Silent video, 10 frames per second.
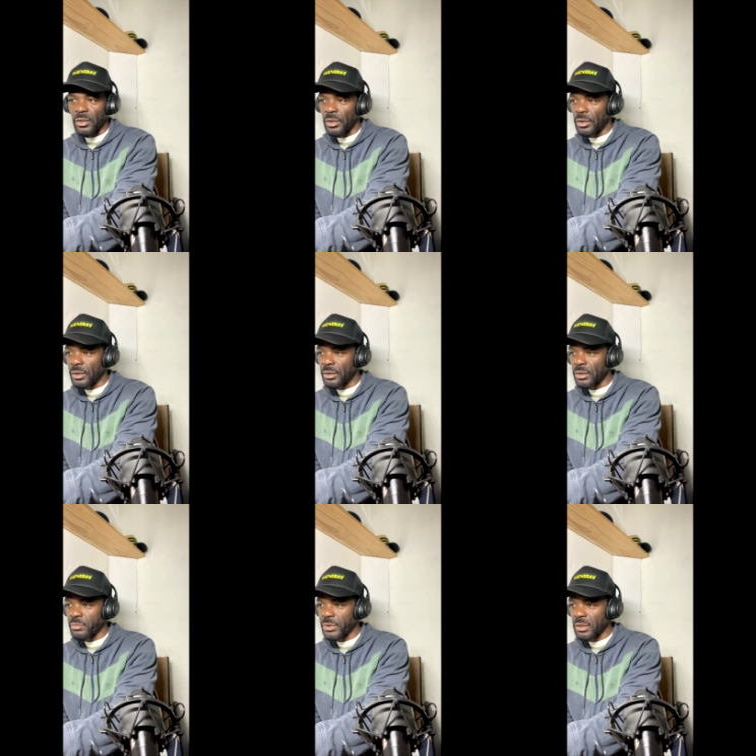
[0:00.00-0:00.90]
little
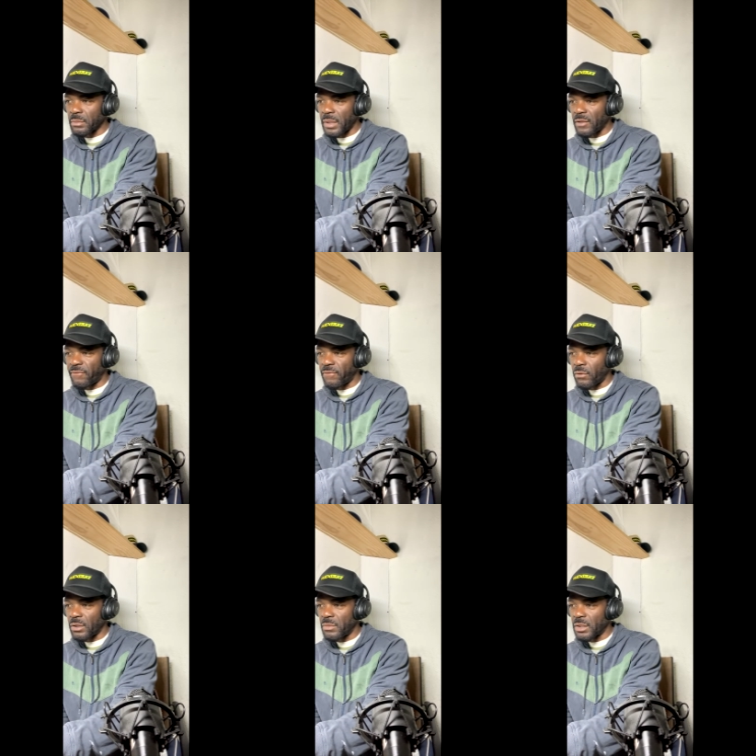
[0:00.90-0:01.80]
bit, about
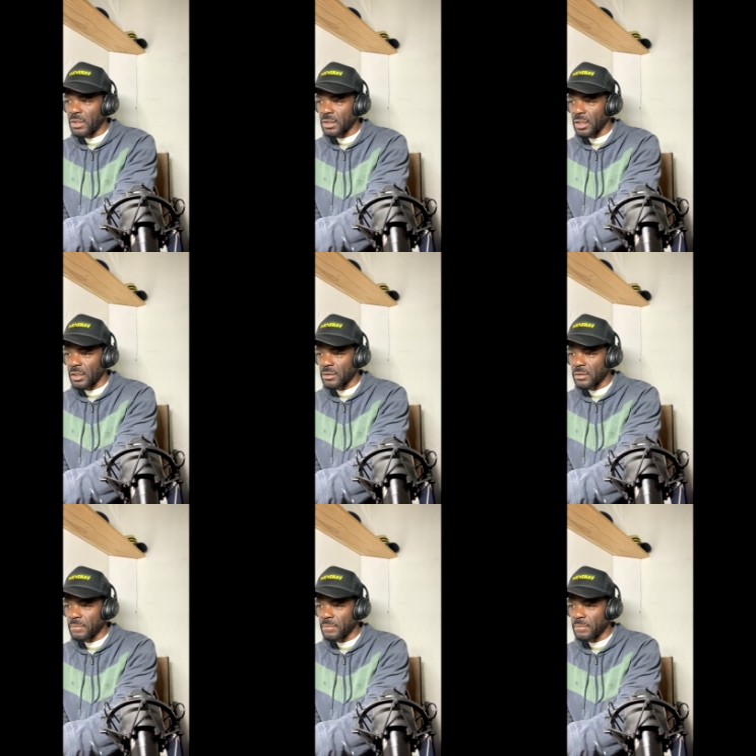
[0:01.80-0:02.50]
40 minutes late.